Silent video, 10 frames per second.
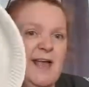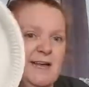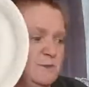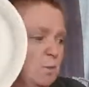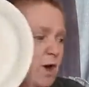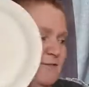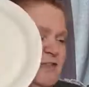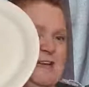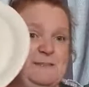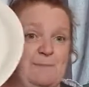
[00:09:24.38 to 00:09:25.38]
is one of
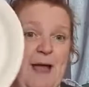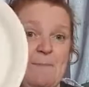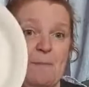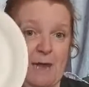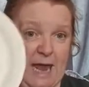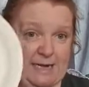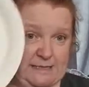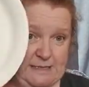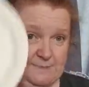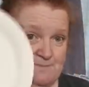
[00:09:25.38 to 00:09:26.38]
these paper
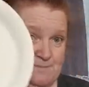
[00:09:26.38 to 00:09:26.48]
plates.